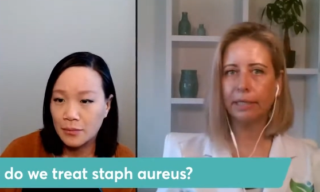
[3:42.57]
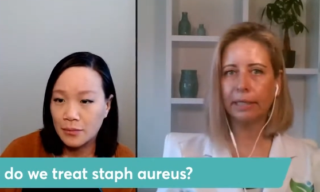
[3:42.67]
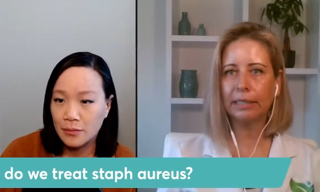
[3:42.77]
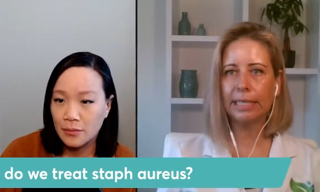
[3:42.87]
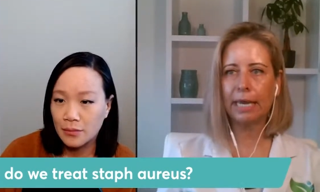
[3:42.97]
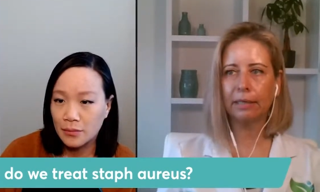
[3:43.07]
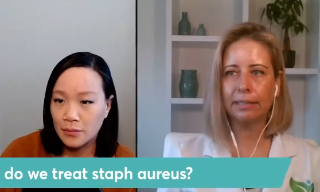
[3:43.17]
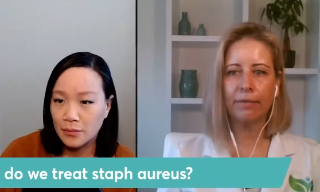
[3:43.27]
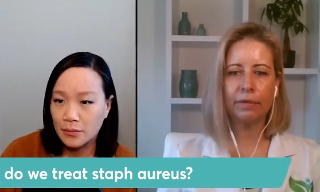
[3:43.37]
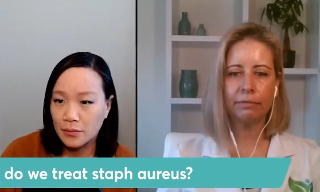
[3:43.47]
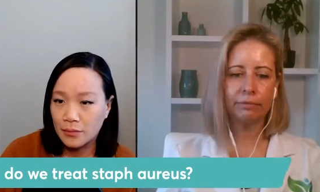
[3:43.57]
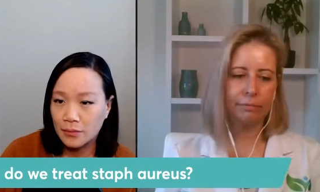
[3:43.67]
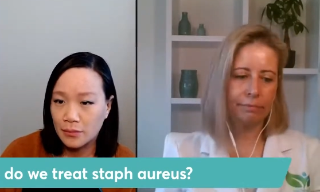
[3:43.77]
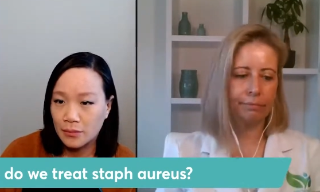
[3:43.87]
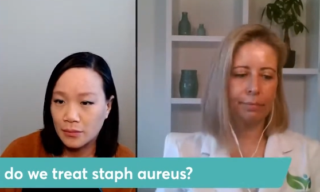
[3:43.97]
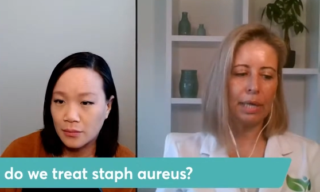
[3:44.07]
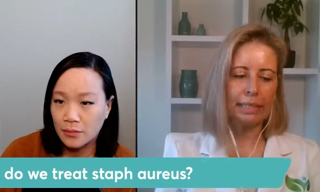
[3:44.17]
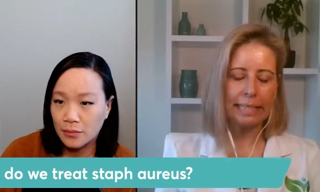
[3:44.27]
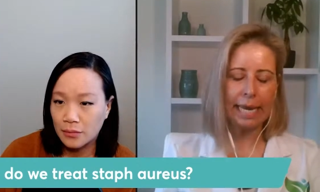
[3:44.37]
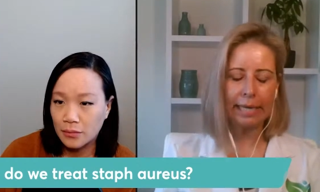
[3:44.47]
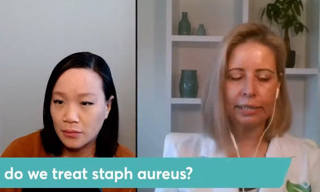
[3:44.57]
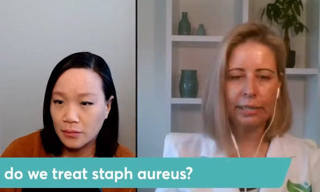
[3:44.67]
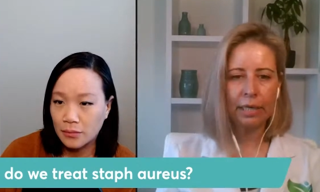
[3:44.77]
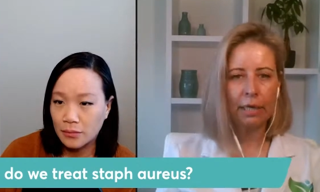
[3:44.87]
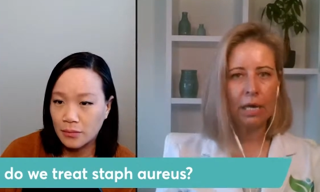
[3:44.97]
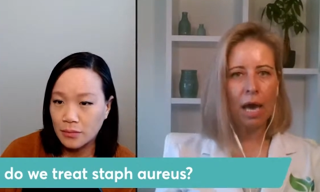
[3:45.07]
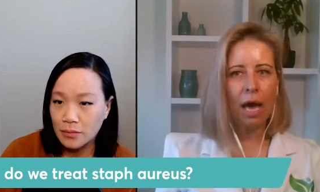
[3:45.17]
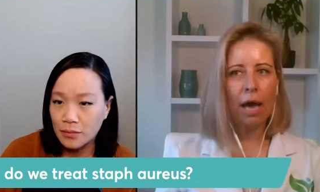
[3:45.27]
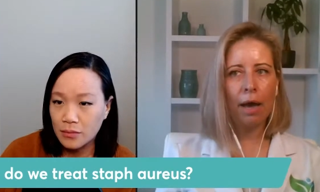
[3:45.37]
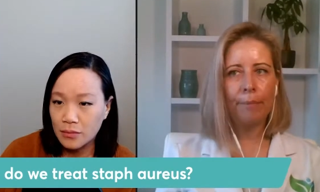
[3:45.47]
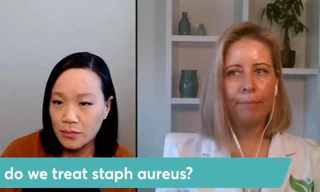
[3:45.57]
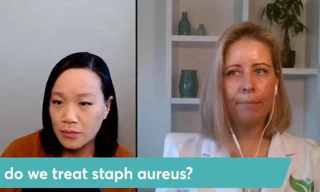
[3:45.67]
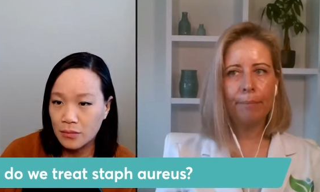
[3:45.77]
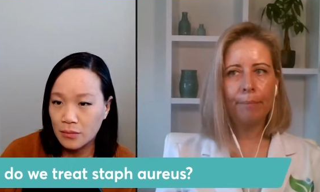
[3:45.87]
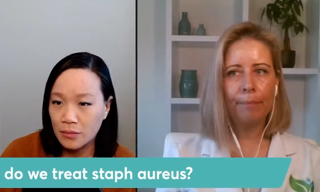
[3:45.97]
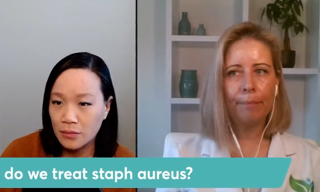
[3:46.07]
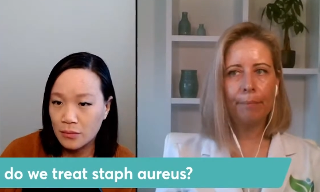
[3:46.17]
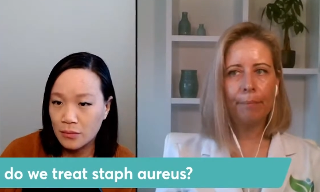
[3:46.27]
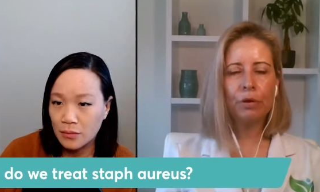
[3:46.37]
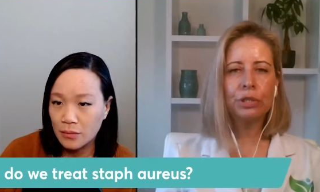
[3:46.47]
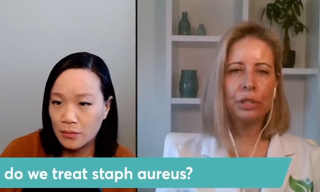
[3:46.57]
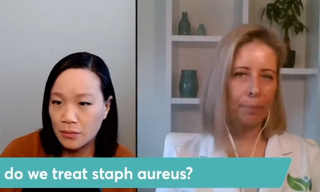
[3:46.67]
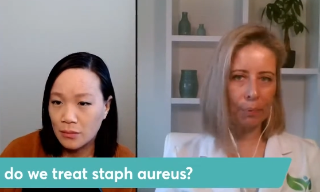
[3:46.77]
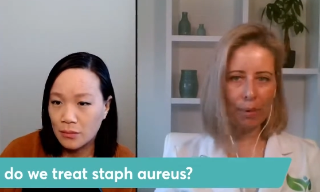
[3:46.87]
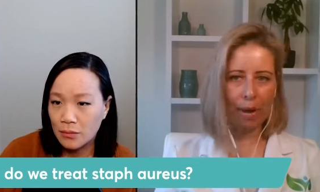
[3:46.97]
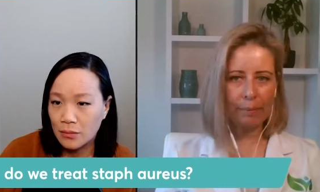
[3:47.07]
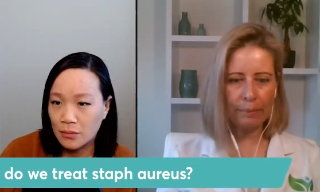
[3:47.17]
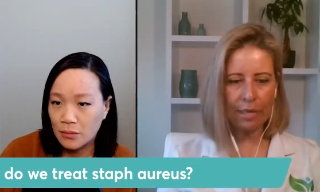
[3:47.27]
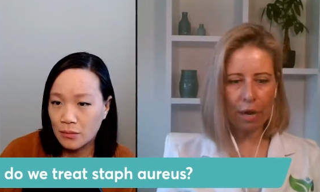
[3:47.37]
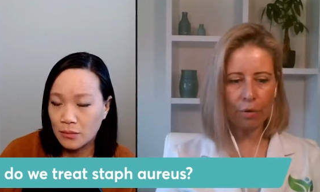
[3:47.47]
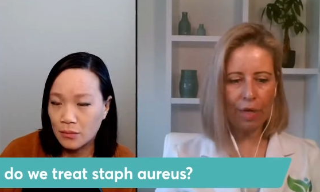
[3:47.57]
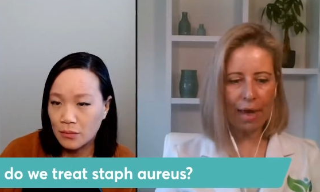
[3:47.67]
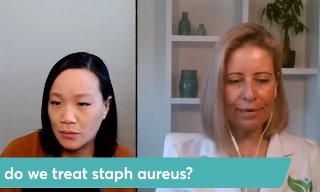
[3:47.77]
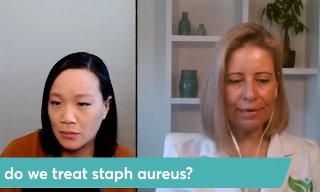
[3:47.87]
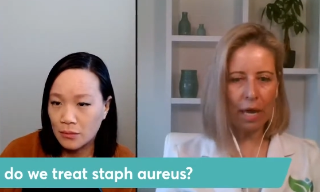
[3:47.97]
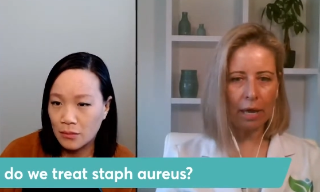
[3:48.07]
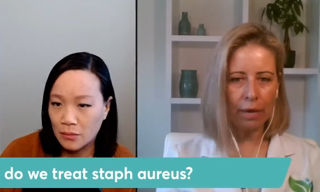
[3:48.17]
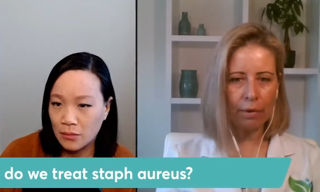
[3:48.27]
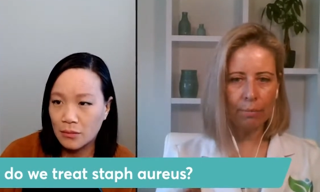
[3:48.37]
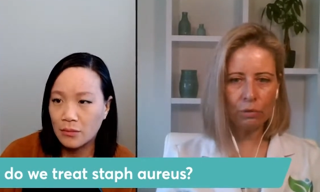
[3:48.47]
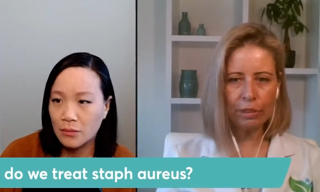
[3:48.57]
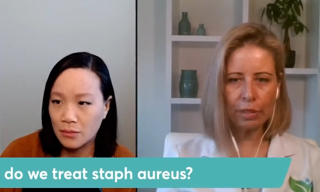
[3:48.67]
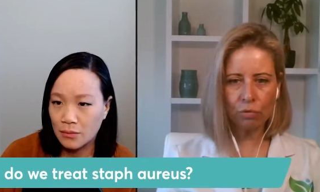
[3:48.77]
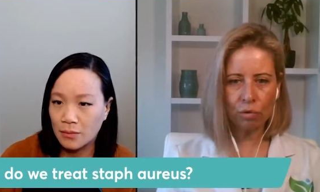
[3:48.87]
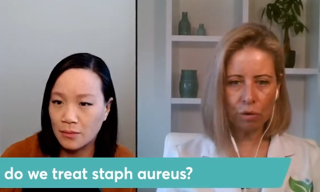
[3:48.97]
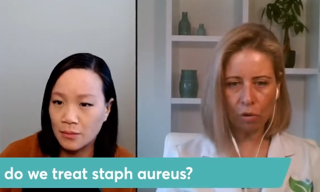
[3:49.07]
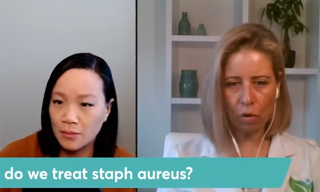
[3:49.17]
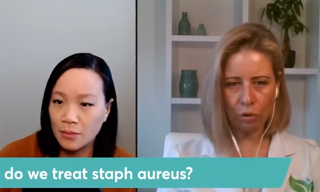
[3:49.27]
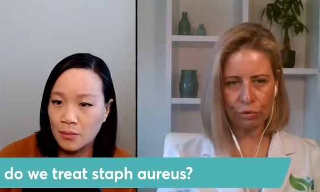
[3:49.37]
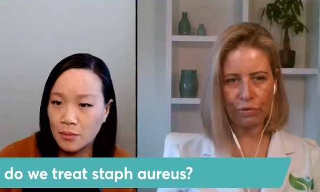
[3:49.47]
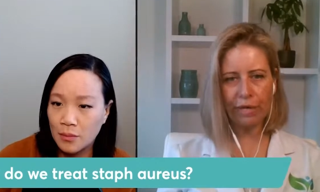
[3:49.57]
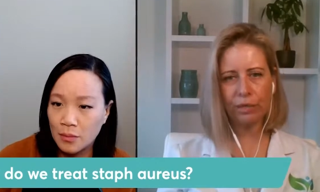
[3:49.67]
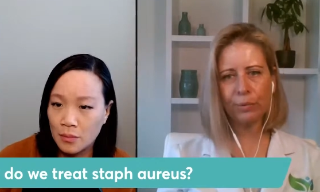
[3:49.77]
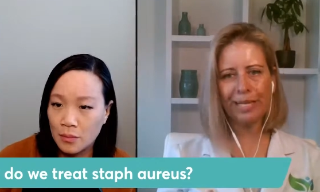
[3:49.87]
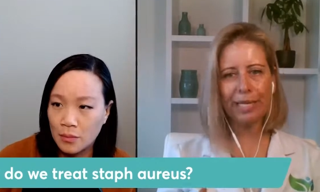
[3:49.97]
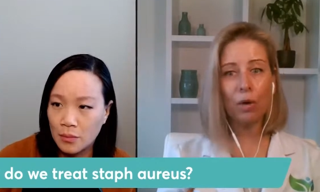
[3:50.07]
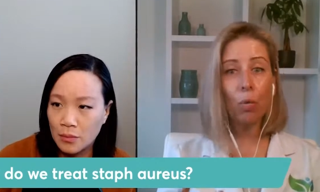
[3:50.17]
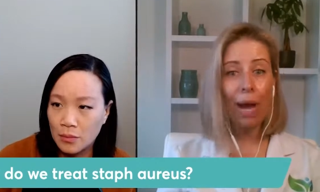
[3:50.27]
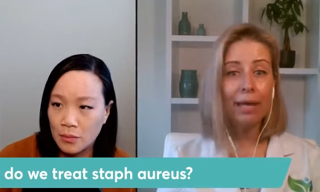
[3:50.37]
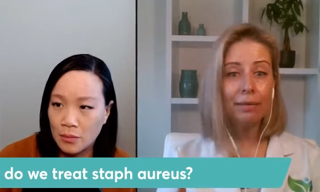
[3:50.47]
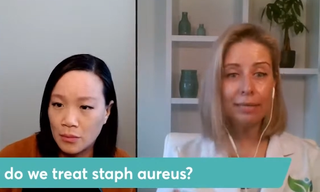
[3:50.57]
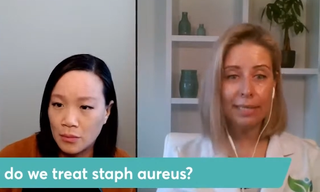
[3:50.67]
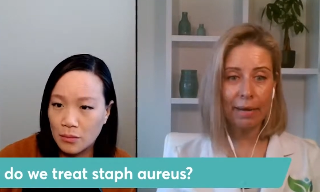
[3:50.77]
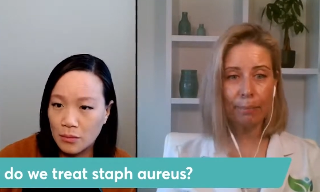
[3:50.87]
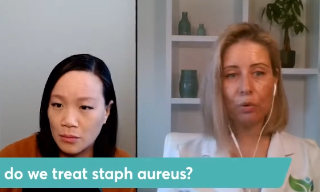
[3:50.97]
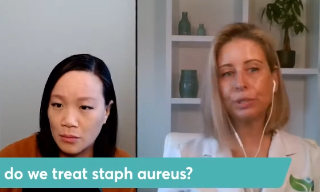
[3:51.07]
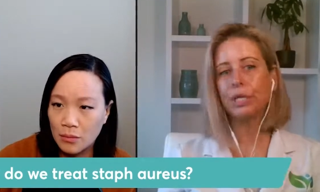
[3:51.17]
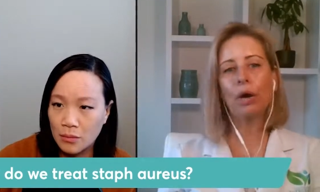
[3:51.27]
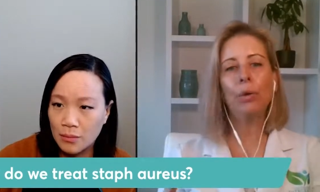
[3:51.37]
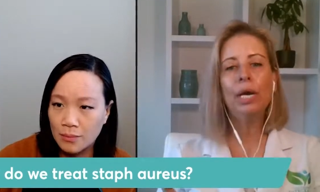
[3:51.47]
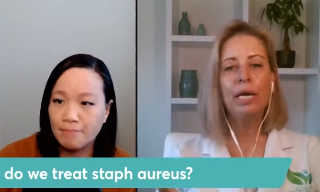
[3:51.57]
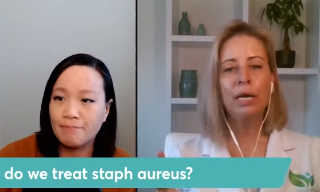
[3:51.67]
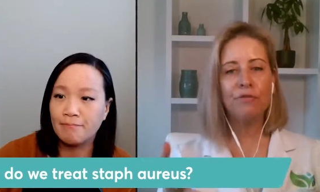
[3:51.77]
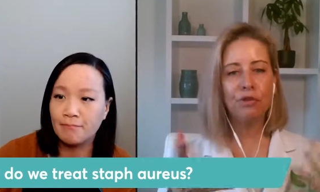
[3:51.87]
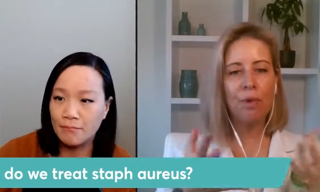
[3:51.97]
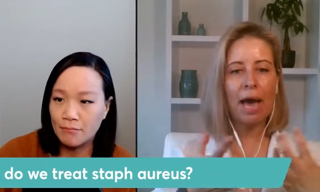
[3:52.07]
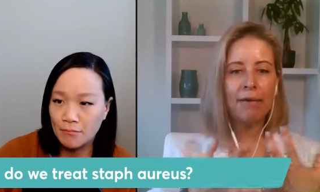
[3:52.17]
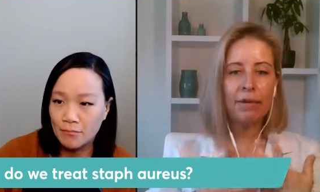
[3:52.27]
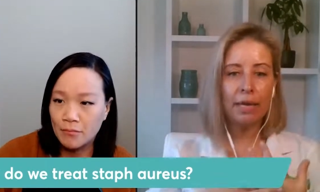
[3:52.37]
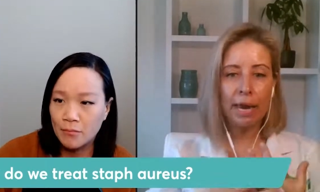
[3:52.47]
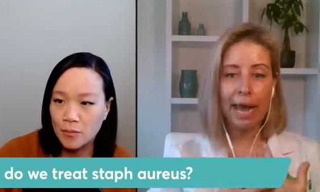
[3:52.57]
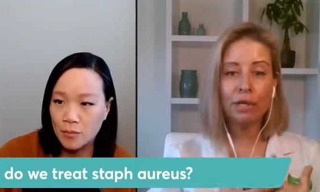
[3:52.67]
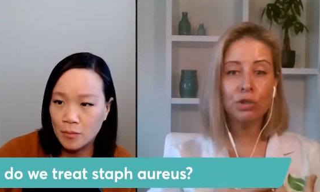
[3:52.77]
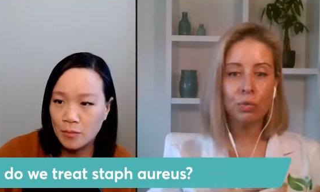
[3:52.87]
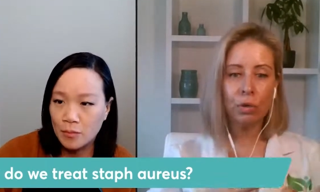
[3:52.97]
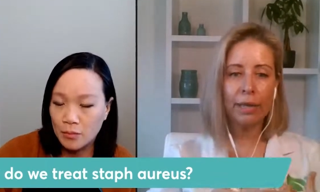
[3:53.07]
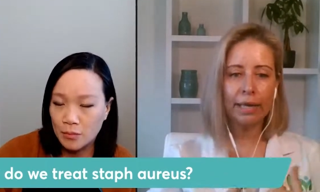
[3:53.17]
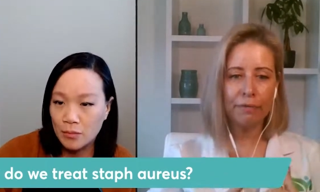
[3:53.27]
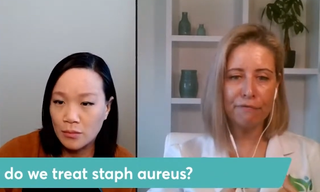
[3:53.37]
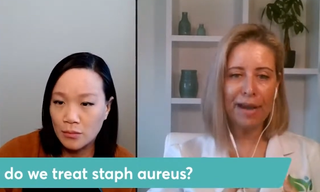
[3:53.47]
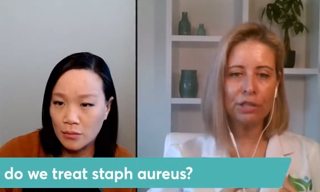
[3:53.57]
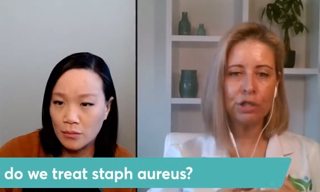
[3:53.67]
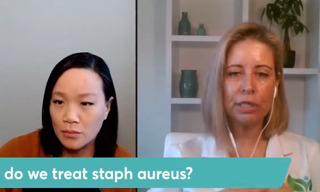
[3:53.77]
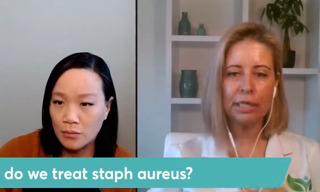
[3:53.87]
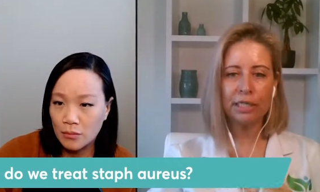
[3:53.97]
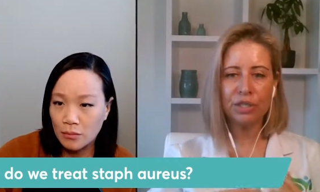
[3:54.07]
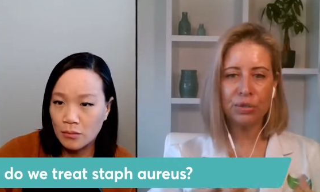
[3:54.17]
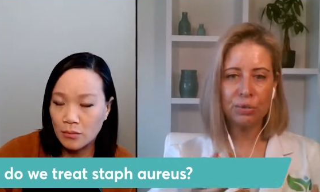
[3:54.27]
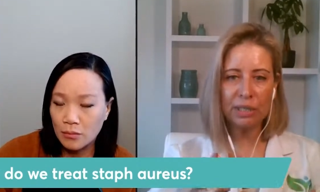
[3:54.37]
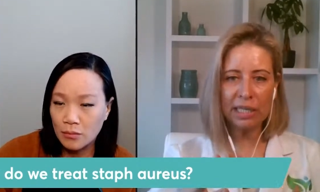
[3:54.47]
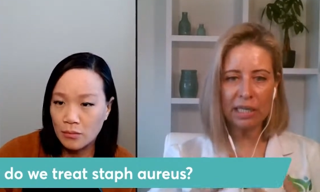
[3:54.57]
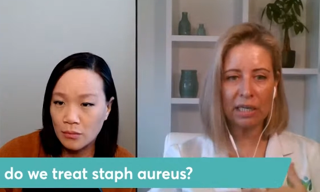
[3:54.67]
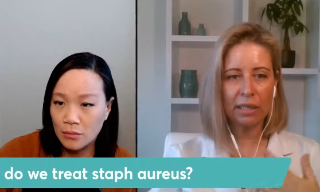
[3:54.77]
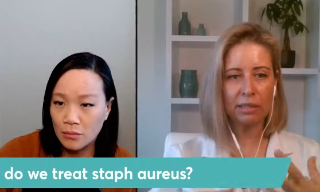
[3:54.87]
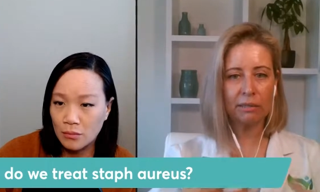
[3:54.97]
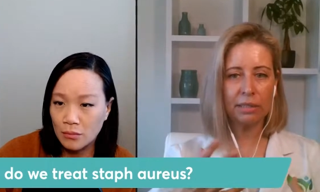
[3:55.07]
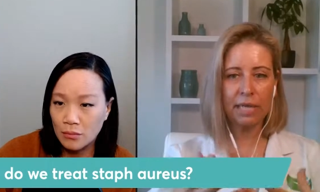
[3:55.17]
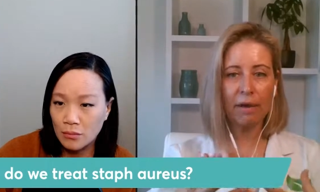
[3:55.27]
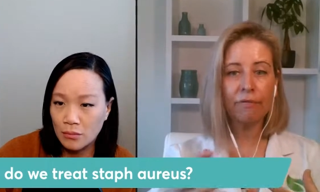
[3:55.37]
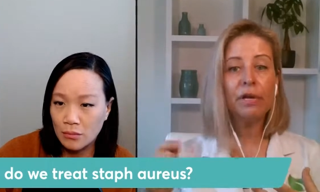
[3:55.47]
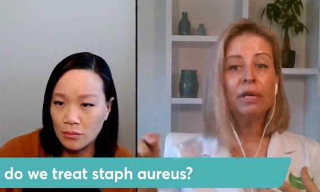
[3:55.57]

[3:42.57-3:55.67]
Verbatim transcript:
Speaker 1: it can take seven plus days. Um, there's a couple problems though that uh, mostly in order to culture things we need a wet sample so if you have a, an actual like infection and it's oozing and stuff